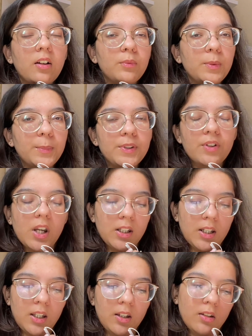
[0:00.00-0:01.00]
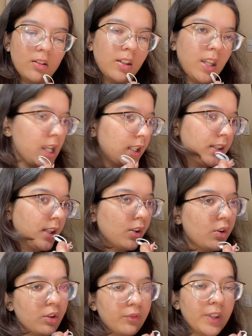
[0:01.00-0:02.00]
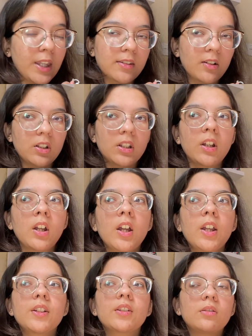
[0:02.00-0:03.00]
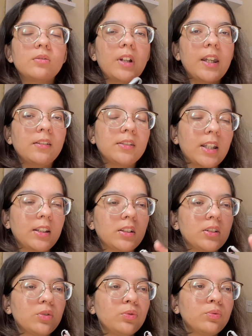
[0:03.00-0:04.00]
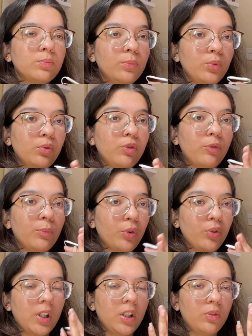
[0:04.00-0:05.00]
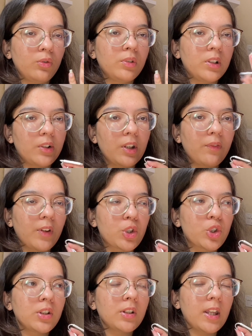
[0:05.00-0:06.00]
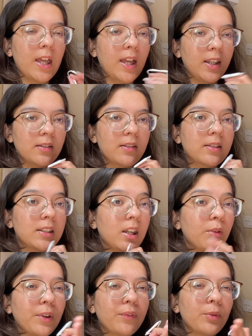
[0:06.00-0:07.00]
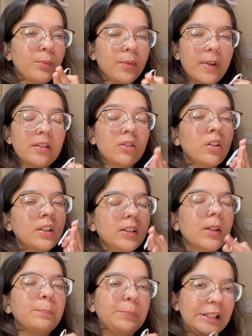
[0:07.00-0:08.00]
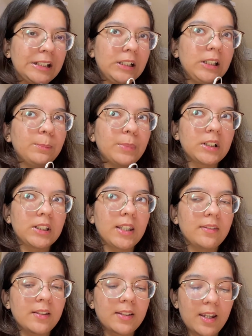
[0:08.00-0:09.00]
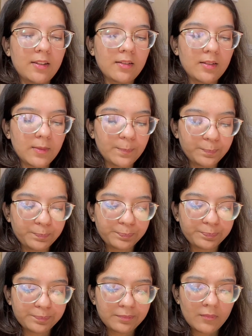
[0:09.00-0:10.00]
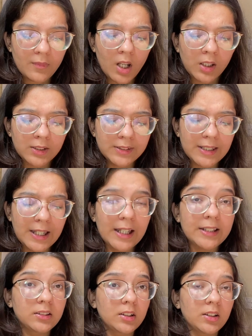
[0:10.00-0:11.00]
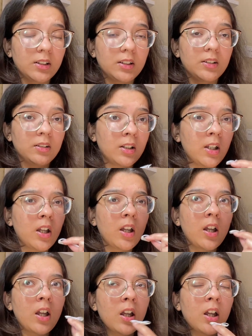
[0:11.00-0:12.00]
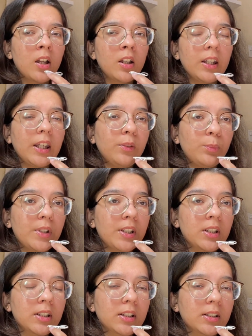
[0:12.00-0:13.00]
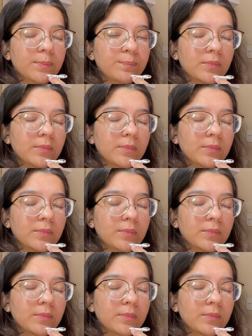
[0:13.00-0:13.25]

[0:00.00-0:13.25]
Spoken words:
women's writing, anything of that sort. So I decided to move more into literary fiction and stay away from romance, not completely, but in the sense that it was